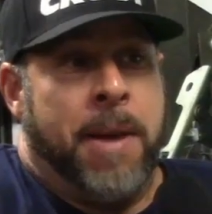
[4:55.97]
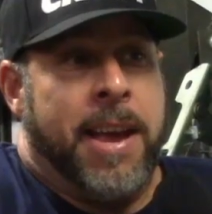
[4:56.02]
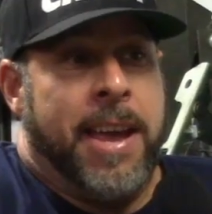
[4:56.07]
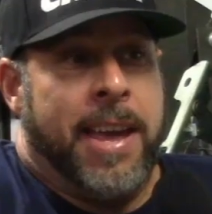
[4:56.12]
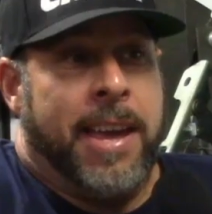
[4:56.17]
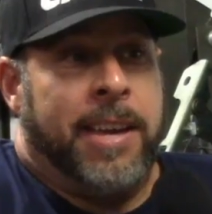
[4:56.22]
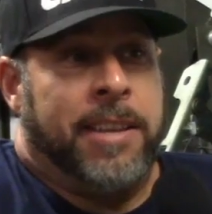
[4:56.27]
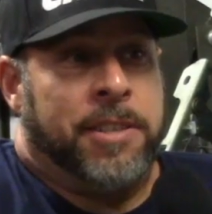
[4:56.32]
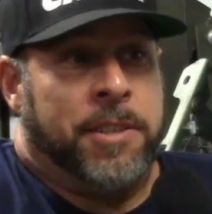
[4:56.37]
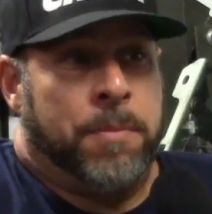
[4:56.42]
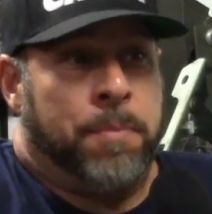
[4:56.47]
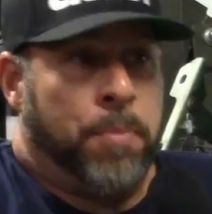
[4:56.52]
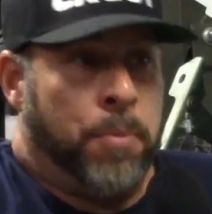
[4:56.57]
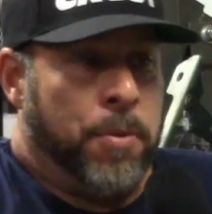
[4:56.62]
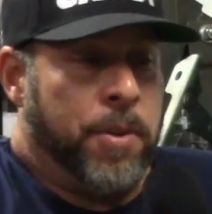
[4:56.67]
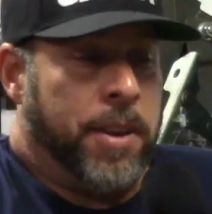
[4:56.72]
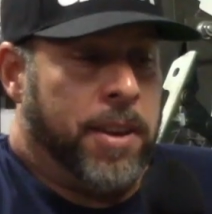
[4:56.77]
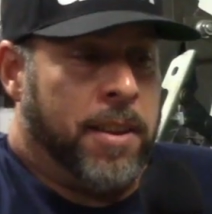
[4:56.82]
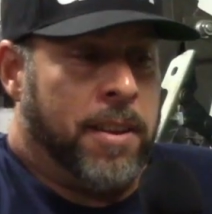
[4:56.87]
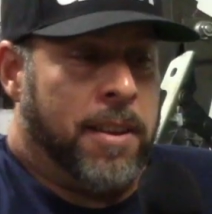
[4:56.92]
age and
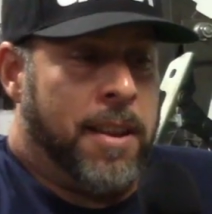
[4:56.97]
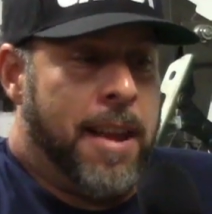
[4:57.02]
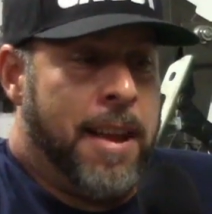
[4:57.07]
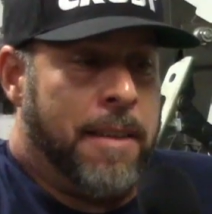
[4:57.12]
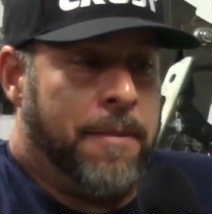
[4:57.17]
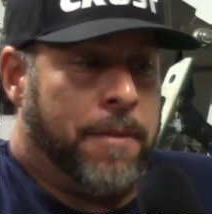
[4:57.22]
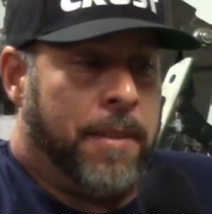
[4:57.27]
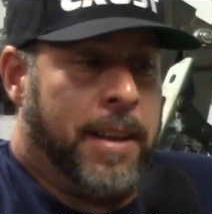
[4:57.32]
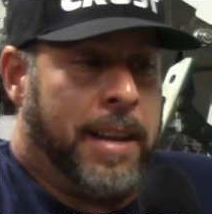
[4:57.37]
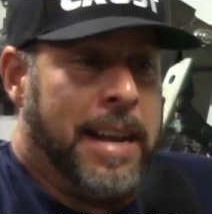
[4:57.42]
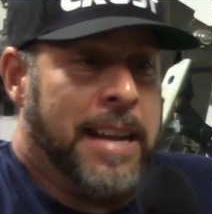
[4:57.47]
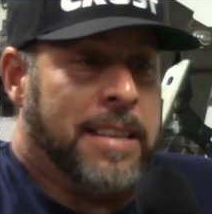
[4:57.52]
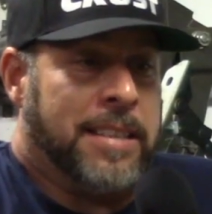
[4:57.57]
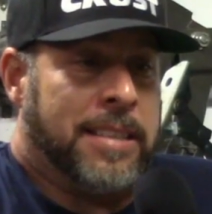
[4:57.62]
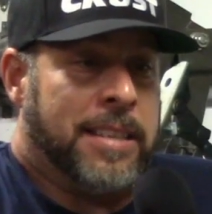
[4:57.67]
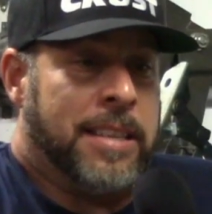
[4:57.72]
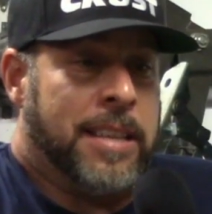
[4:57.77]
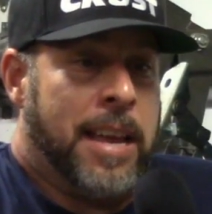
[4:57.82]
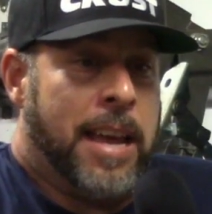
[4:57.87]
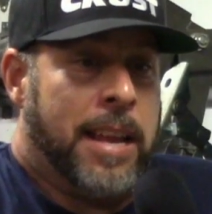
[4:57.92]
point in life, like I
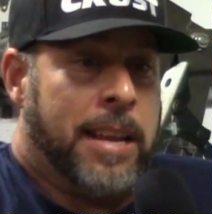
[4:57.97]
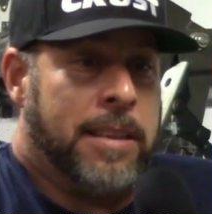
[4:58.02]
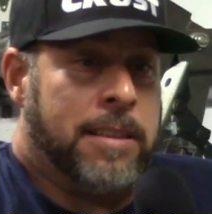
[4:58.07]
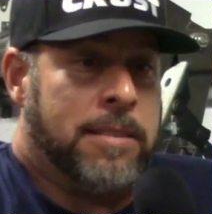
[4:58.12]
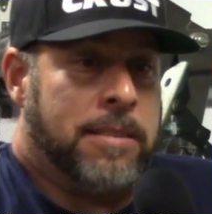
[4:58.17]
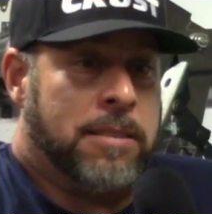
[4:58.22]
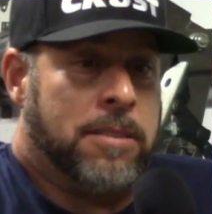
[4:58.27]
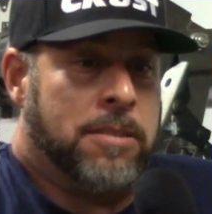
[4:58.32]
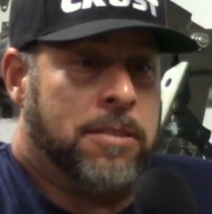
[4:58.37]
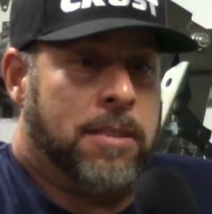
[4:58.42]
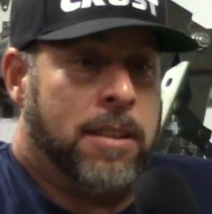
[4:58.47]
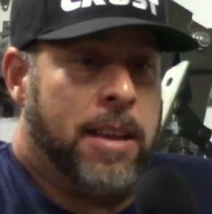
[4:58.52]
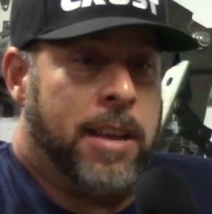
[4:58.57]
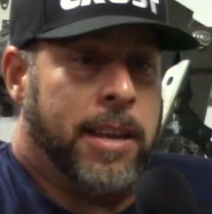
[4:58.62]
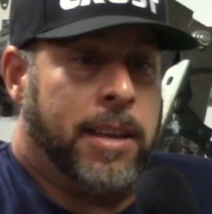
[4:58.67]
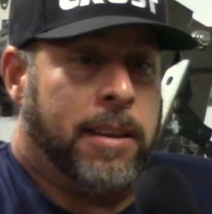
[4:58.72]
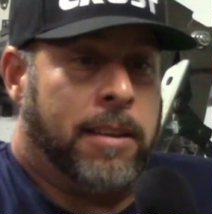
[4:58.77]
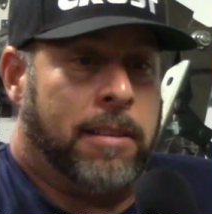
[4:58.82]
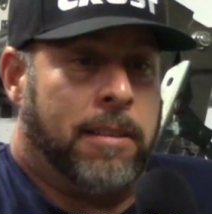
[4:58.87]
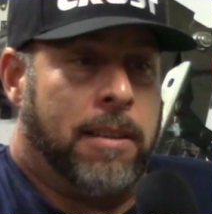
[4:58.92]
see that as just
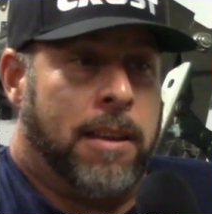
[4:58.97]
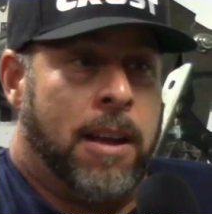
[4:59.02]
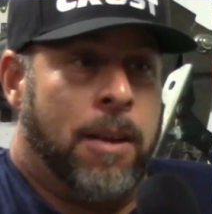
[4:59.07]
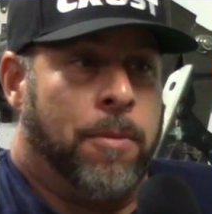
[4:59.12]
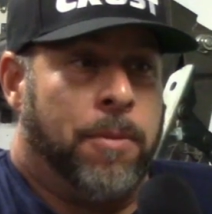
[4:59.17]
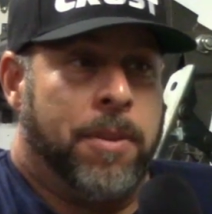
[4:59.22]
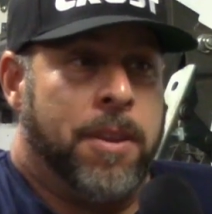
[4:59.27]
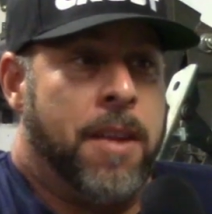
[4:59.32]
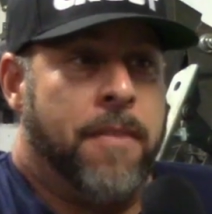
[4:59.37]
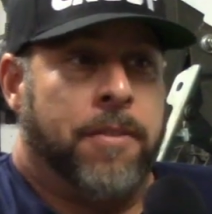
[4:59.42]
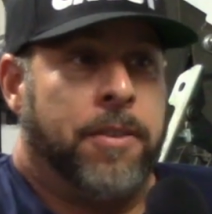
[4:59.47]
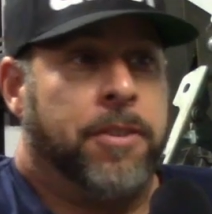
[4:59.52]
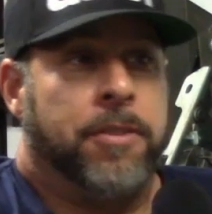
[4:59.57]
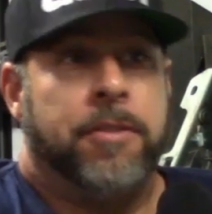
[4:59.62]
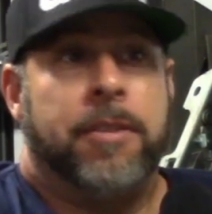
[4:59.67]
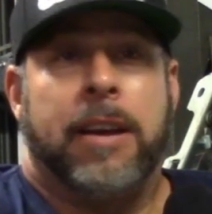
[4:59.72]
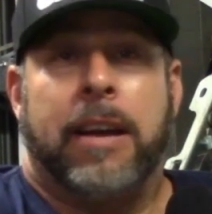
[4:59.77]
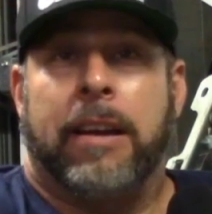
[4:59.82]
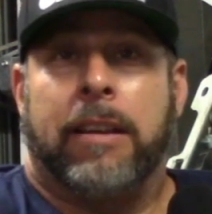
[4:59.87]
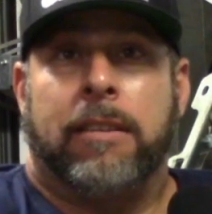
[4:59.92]
like I would never do
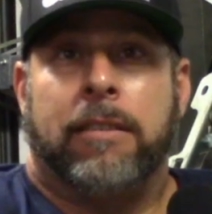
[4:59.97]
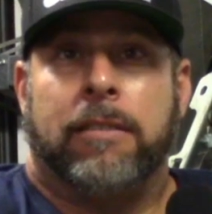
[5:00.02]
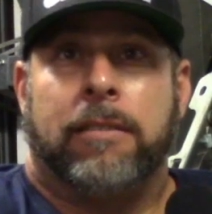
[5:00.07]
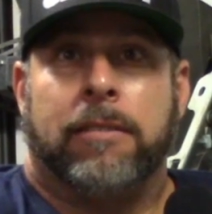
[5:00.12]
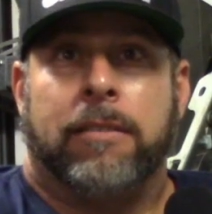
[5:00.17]
that.